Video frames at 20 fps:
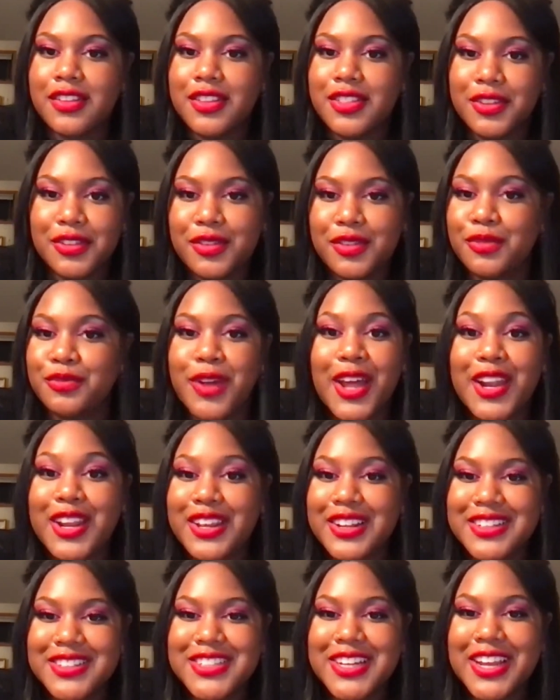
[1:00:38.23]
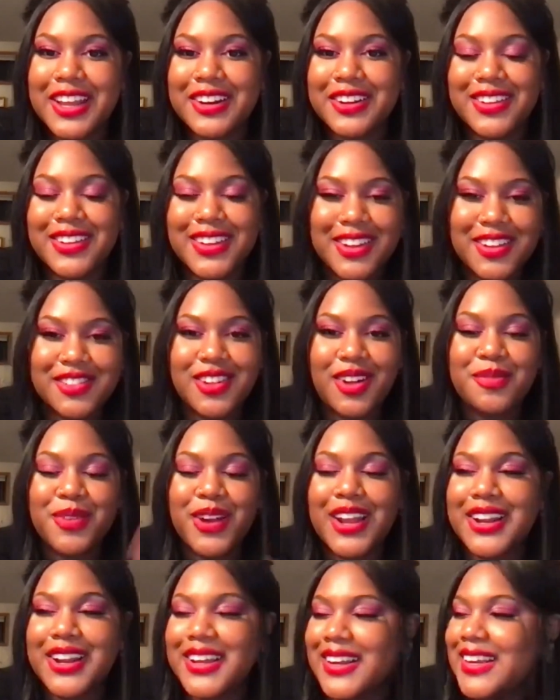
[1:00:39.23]
a Reddit channel, like a
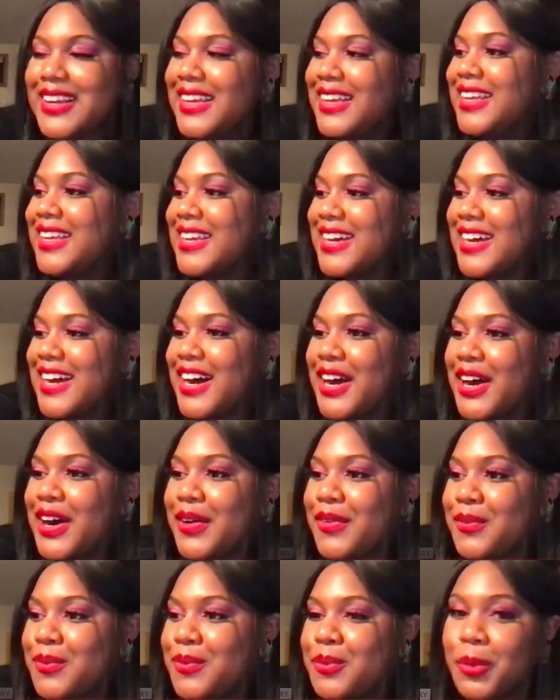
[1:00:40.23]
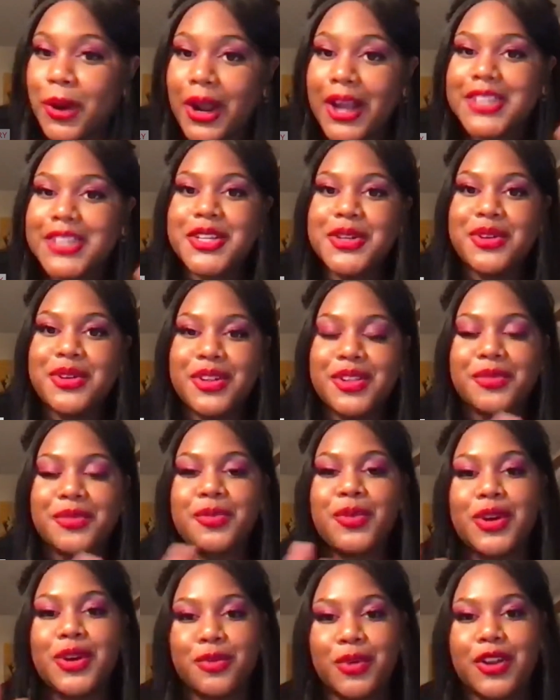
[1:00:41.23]
subreddit, where actually is
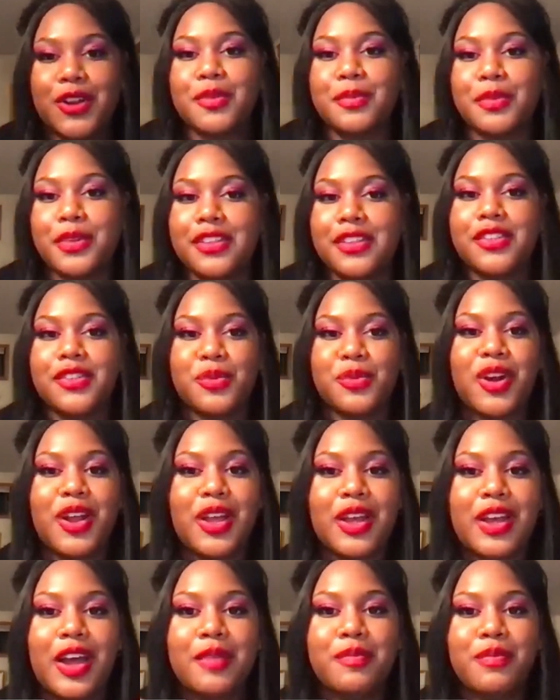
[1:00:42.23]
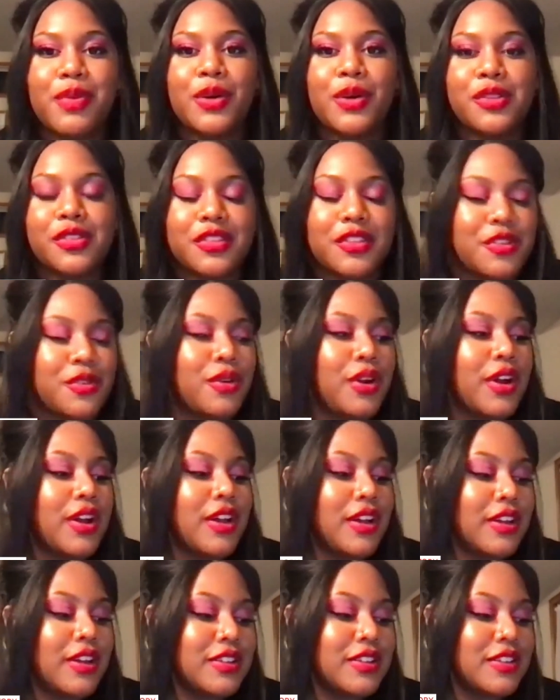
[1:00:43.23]
one of the places where I post
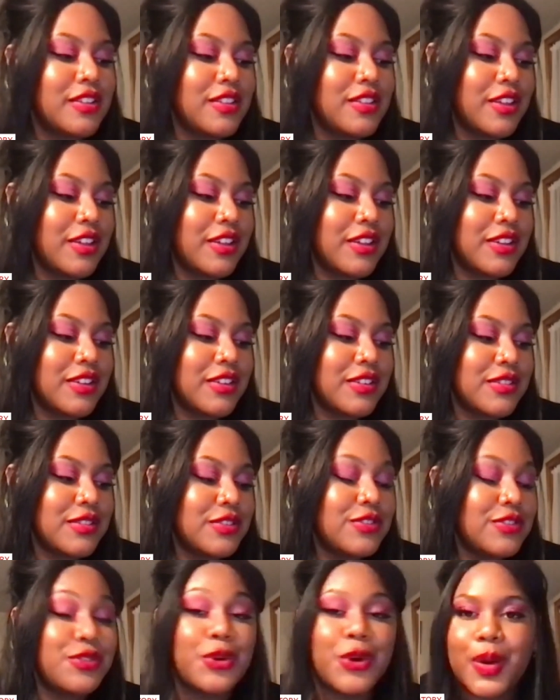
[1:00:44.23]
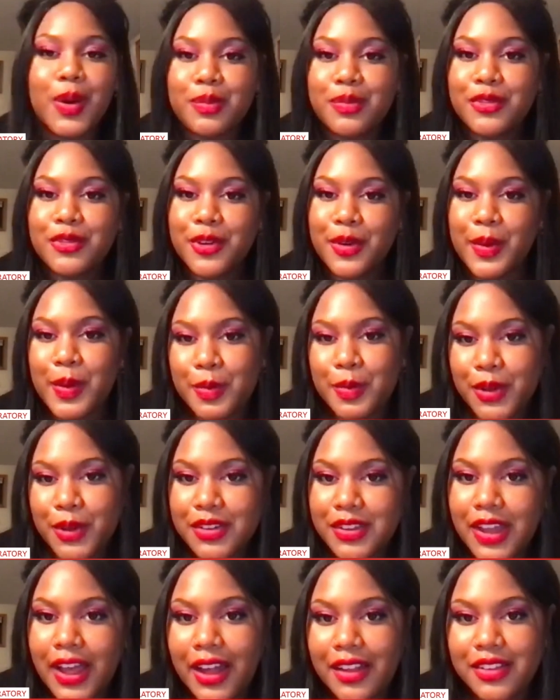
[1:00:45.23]
the forum for people
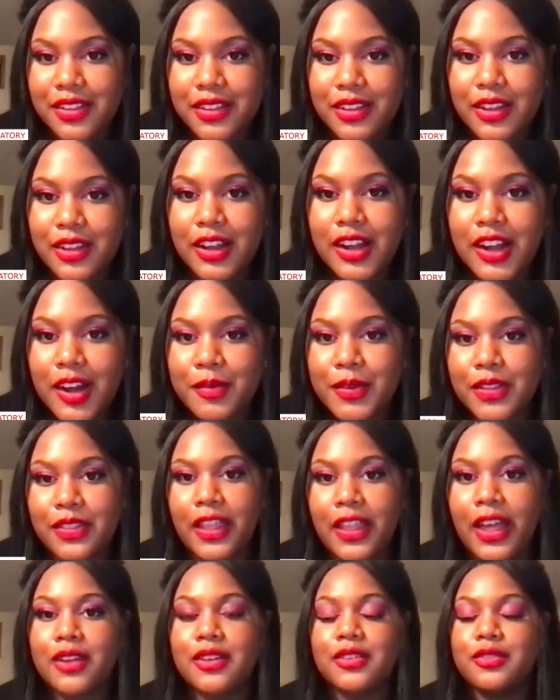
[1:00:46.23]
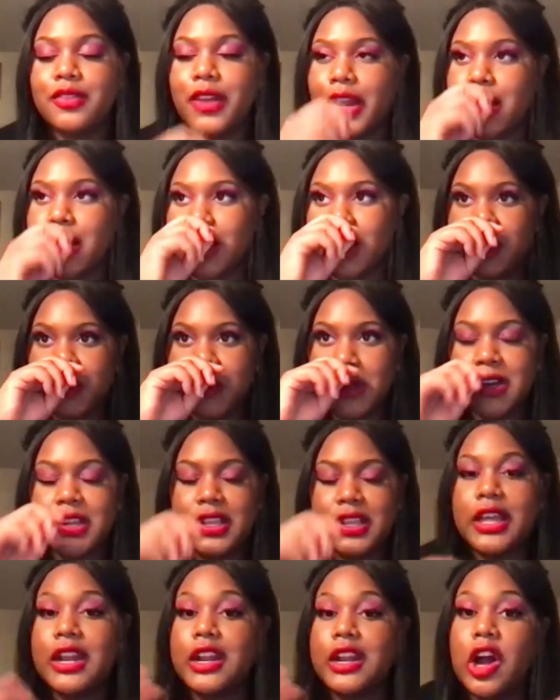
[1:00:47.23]
to ask in that Reddit
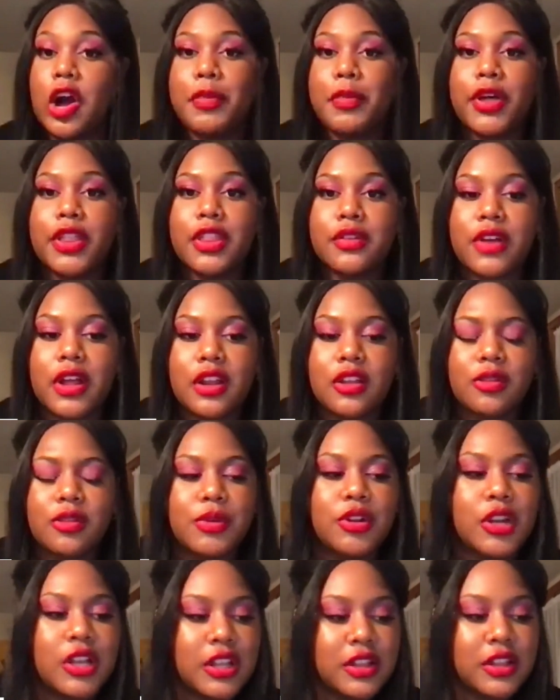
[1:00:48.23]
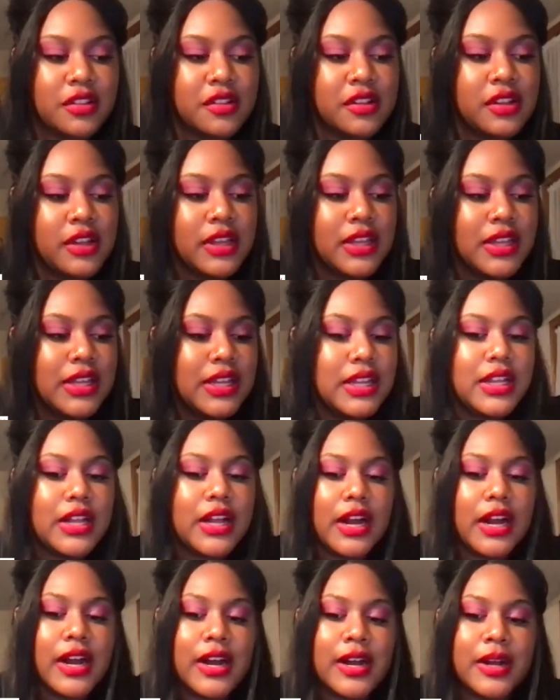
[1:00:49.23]
community and a couple other Reddit communities.
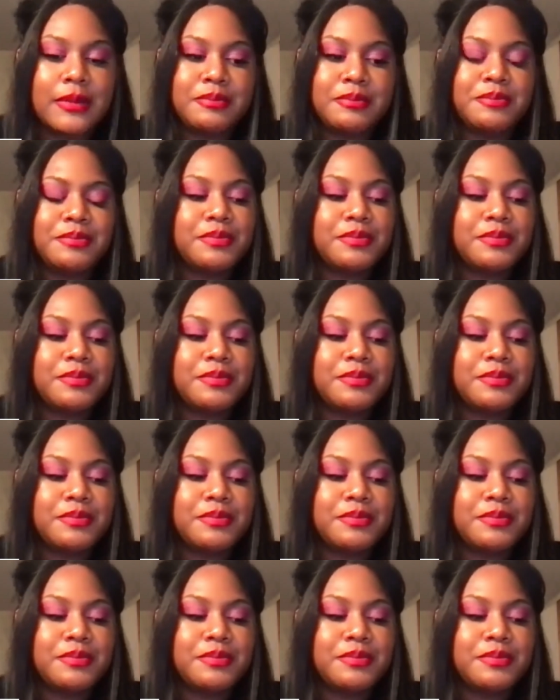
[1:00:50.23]
And